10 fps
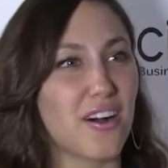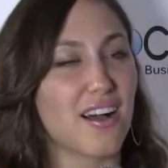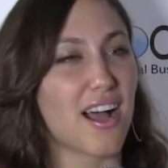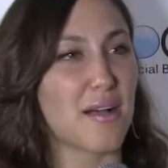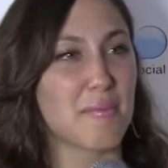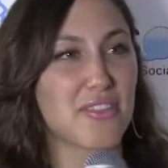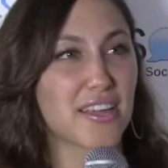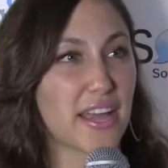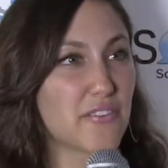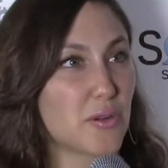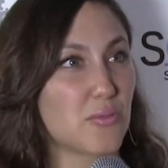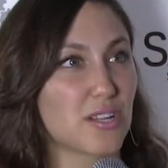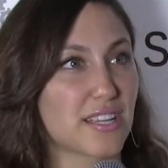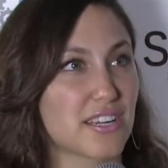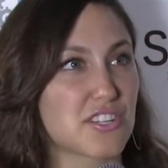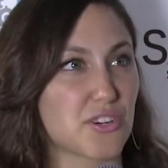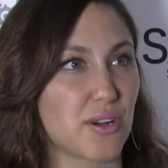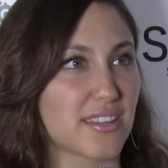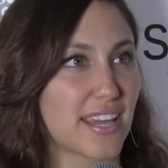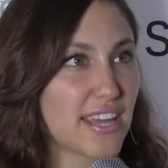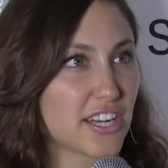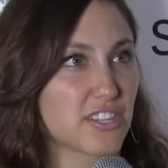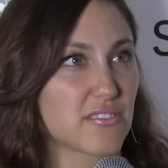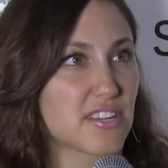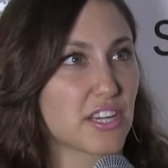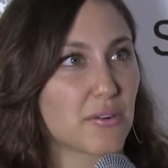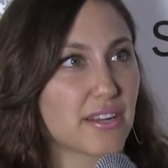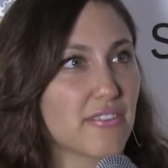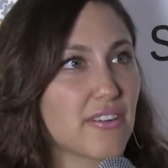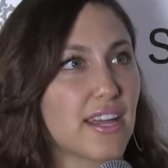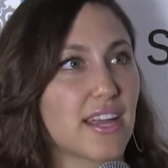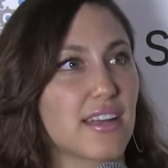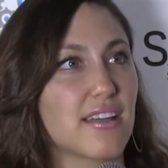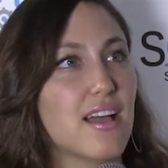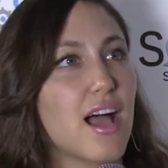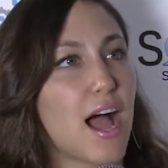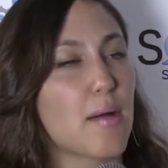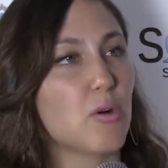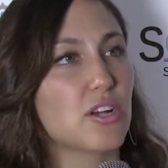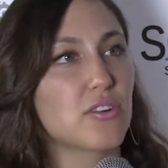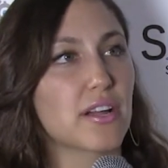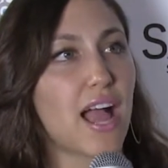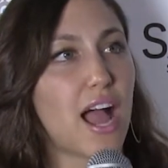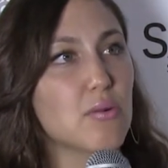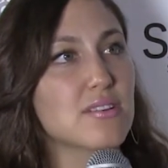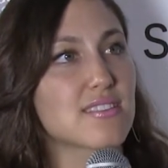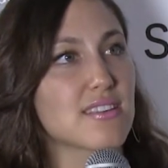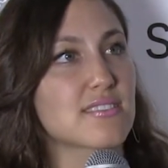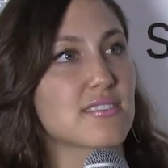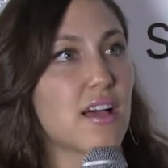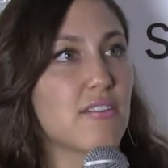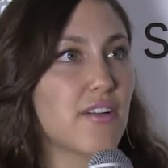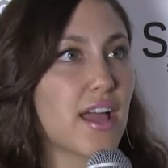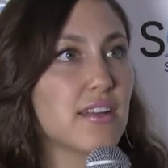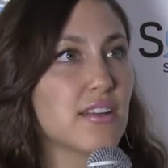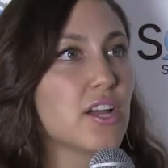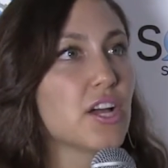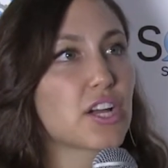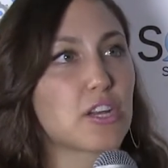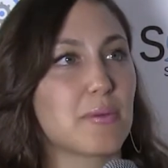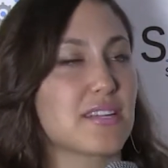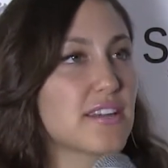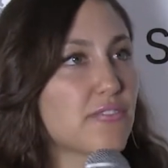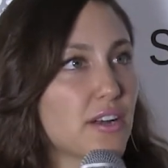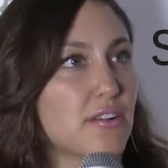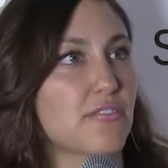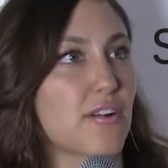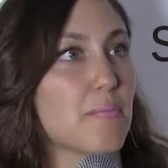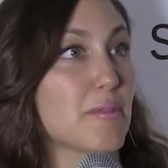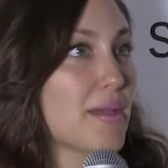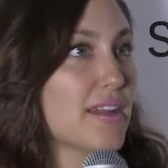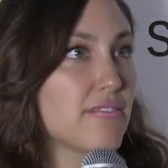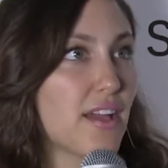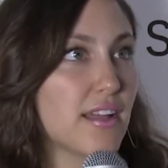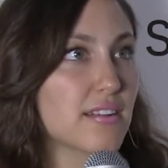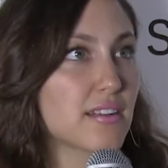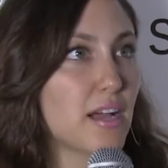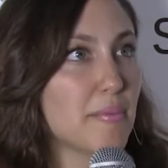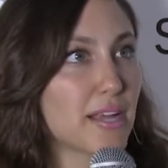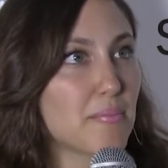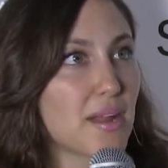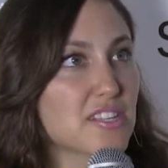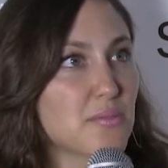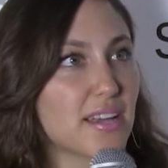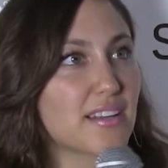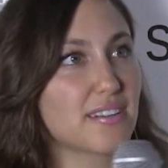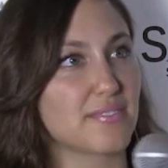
Um, I think everyone really enjoyed the anecdotes that you were giving, and I'm wondering how is this event going to be different from the main event coming up next week?